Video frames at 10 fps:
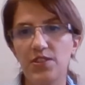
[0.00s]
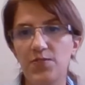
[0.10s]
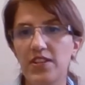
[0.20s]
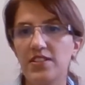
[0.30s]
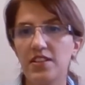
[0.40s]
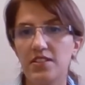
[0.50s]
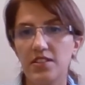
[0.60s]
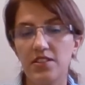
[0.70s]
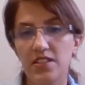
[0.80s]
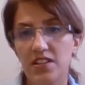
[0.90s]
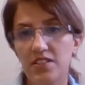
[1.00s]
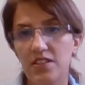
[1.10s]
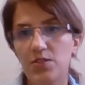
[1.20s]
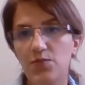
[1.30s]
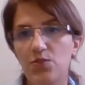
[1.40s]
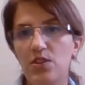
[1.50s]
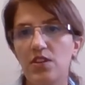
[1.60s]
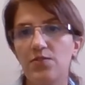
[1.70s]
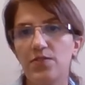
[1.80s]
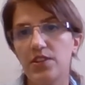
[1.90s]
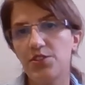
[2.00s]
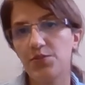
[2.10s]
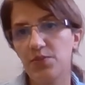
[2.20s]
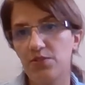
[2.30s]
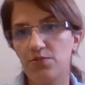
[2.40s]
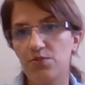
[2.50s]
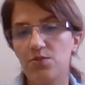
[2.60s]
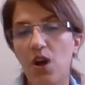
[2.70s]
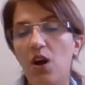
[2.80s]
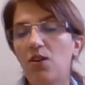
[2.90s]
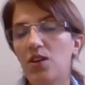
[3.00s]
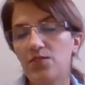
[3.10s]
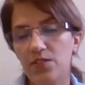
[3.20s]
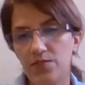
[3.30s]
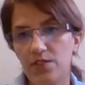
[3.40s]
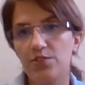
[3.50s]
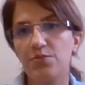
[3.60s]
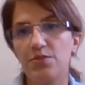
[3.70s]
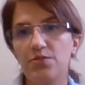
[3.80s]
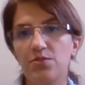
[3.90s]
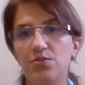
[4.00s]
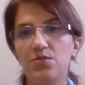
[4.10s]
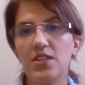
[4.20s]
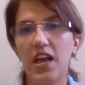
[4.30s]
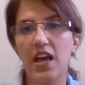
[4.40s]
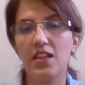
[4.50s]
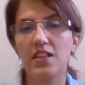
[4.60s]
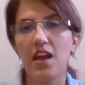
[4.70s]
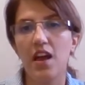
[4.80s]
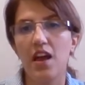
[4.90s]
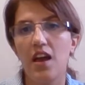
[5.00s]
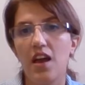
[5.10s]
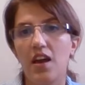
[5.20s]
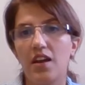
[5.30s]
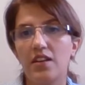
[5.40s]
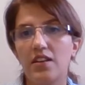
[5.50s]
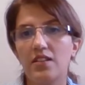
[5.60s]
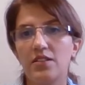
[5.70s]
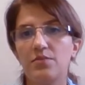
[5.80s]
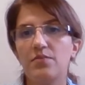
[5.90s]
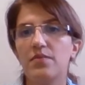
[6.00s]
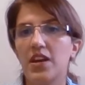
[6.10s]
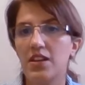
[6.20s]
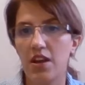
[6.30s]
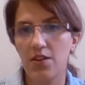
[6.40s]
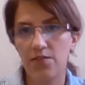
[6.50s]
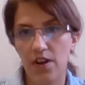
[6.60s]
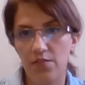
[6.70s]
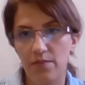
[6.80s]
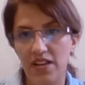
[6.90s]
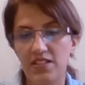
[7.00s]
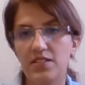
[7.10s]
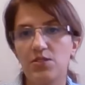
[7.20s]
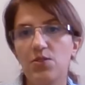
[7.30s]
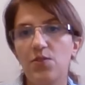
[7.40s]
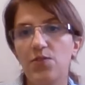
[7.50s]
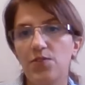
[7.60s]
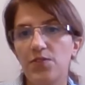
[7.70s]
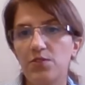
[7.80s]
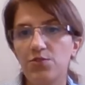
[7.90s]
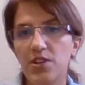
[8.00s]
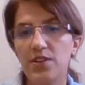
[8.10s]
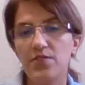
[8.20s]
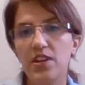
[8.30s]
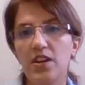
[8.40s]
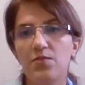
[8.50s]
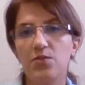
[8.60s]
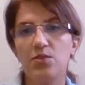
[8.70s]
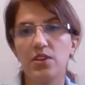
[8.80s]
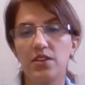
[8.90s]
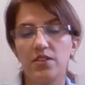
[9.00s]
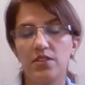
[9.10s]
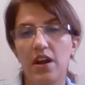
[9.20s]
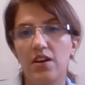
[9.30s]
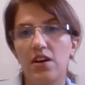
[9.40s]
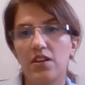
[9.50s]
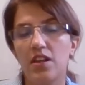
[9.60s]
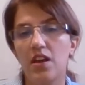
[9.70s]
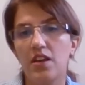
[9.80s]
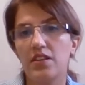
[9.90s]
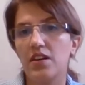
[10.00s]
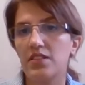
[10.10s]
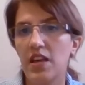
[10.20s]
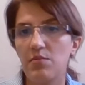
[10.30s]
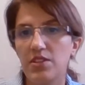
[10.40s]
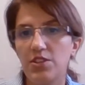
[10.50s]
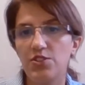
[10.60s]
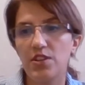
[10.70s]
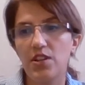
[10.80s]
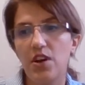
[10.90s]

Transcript: was very successful in fresh produce, all of the fresh produce, and in N95 masks. So for future, we can work on the contamination